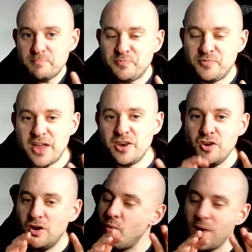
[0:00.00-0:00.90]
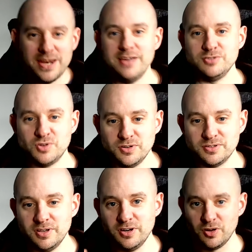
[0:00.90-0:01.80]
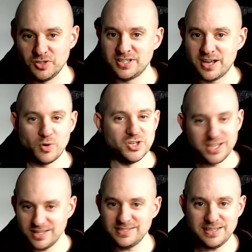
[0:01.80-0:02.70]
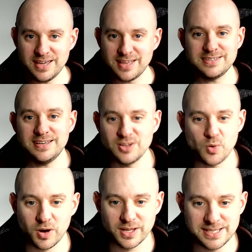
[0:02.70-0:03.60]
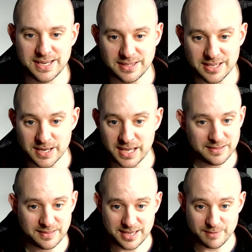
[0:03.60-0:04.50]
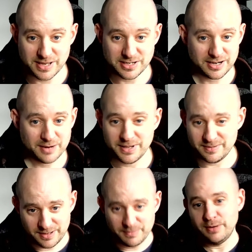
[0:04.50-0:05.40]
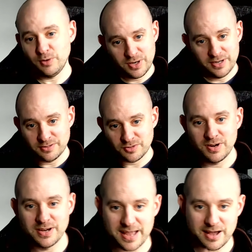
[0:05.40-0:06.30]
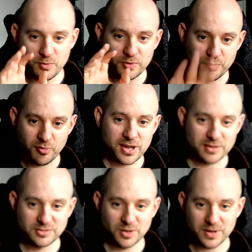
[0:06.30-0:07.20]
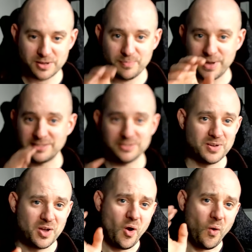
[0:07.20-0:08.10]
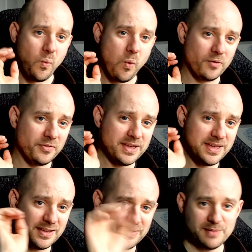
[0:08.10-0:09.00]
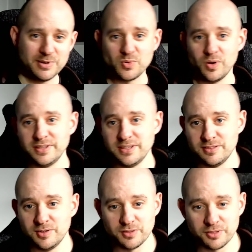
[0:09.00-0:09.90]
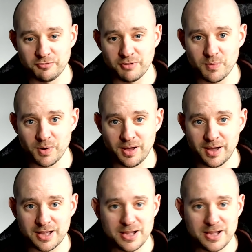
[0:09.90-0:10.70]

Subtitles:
they're nowhere near as good as the Logitech ones. You can see the quality in the image. I mean, I'm looking at the screen now what the Brio's doing compared to what the image quality of the other 3 were like.